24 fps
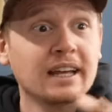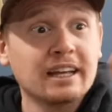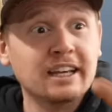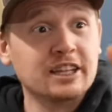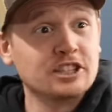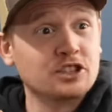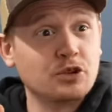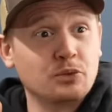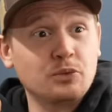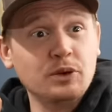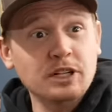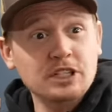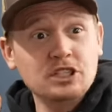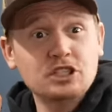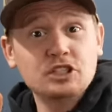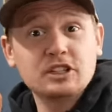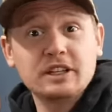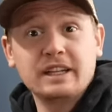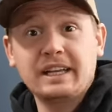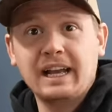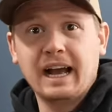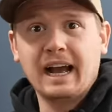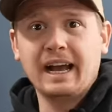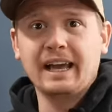Because
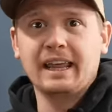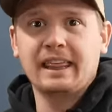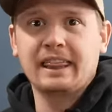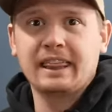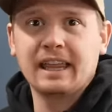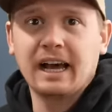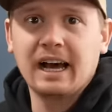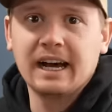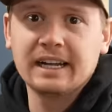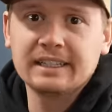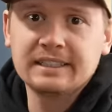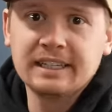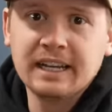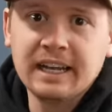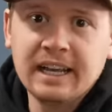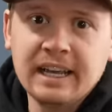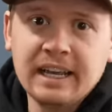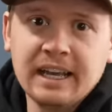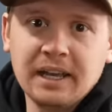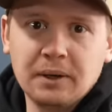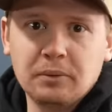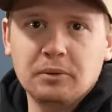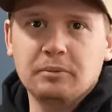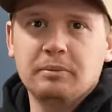originally I thought
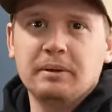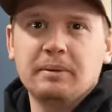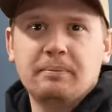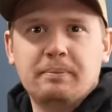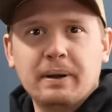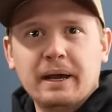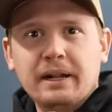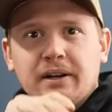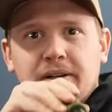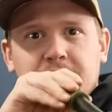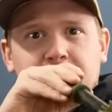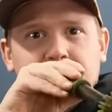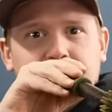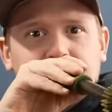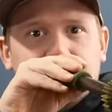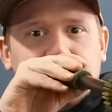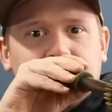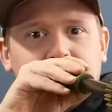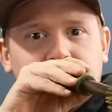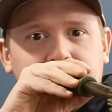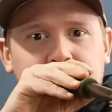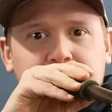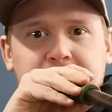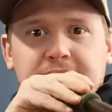it would be better to
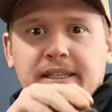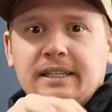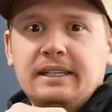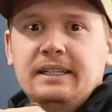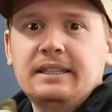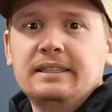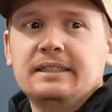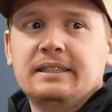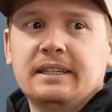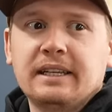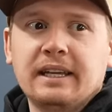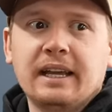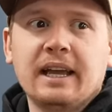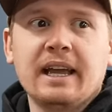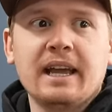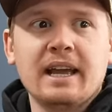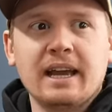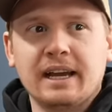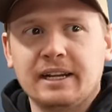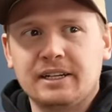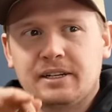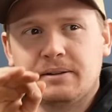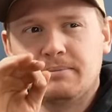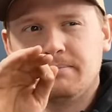take it easy
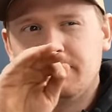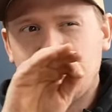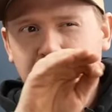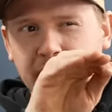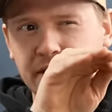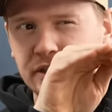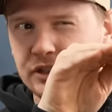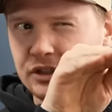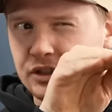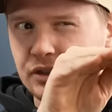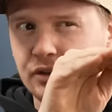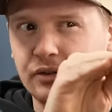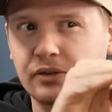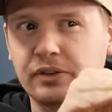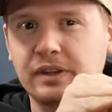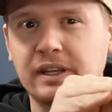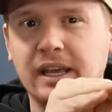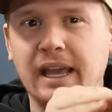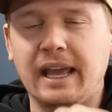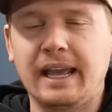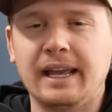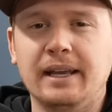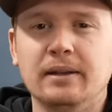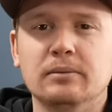and to make sure
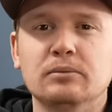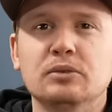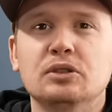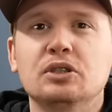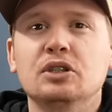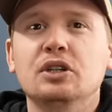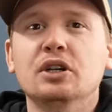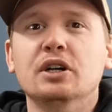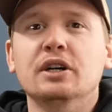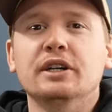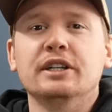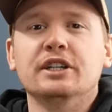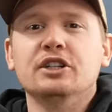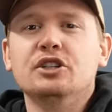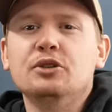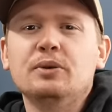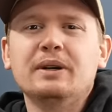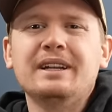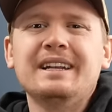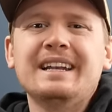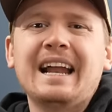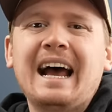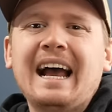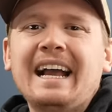the aim's good and do
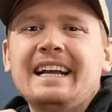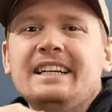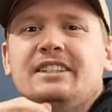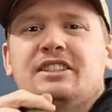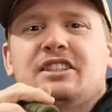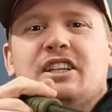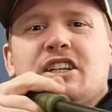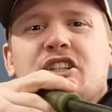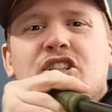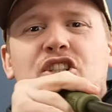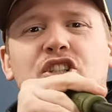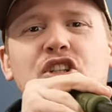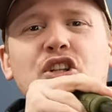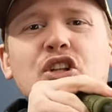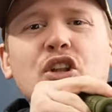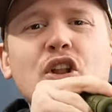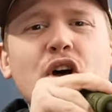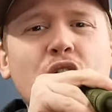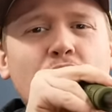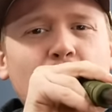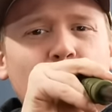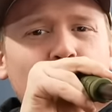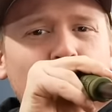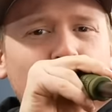a nice
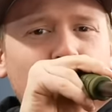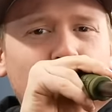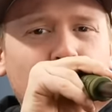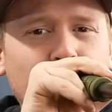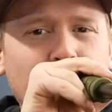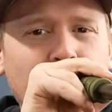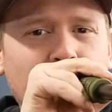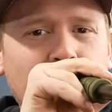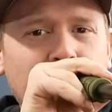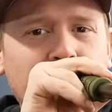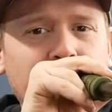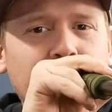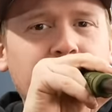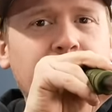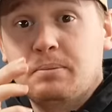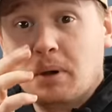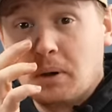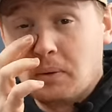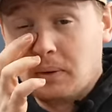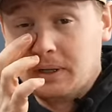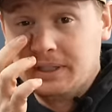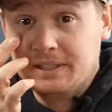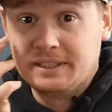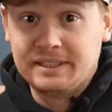slow breath.
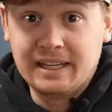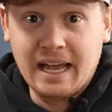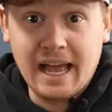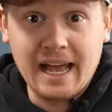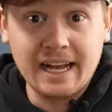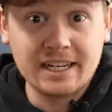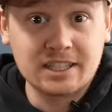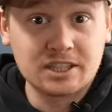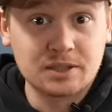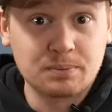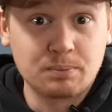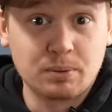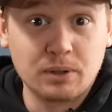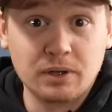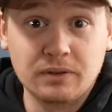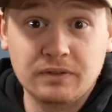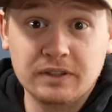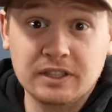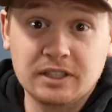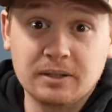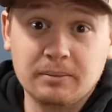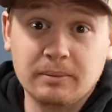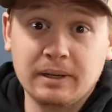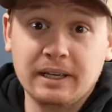But what Zach's
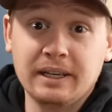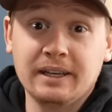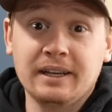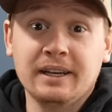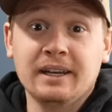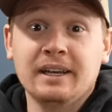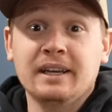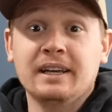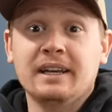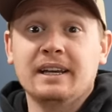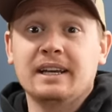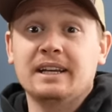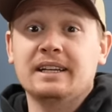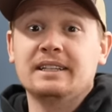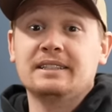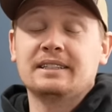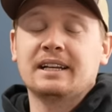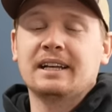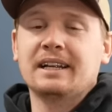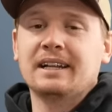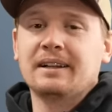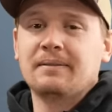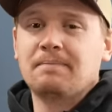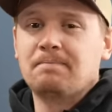proven to me is
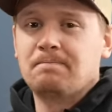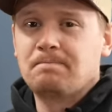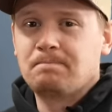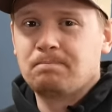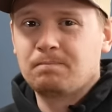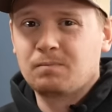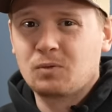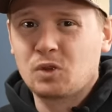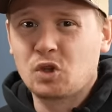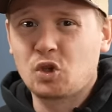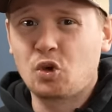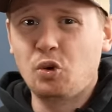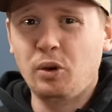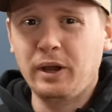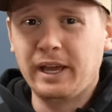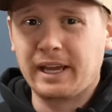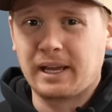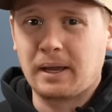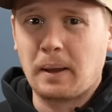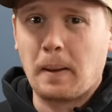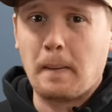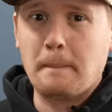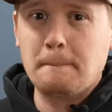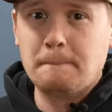a
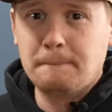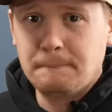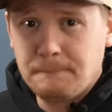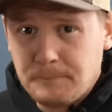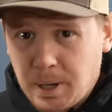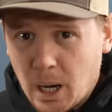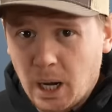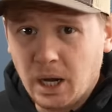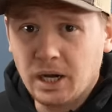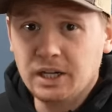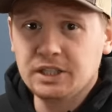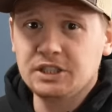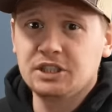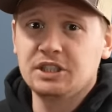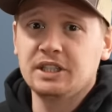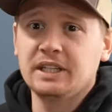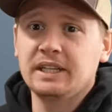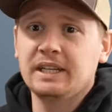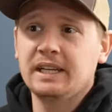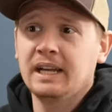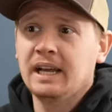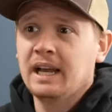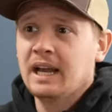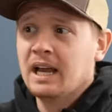quick,
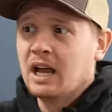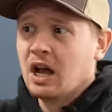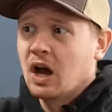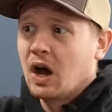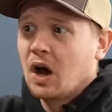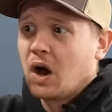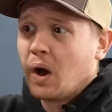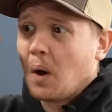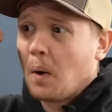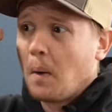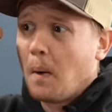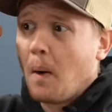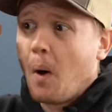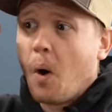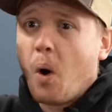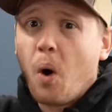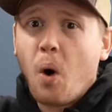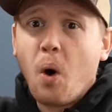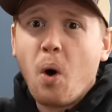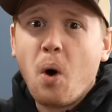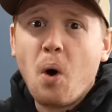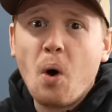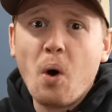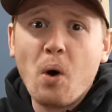punchy,
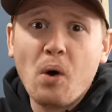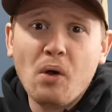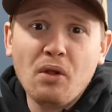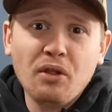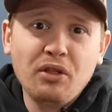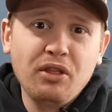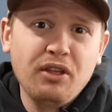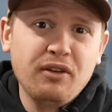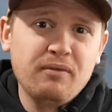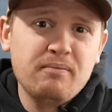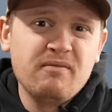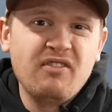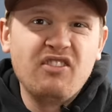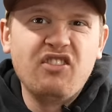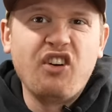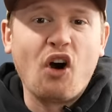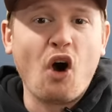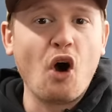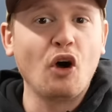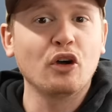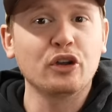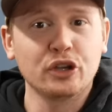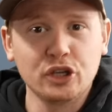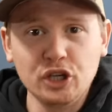all the
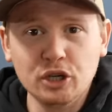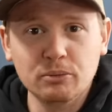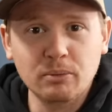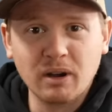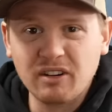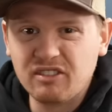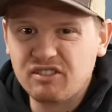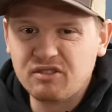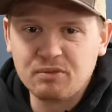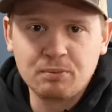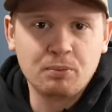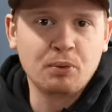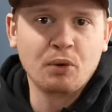volume of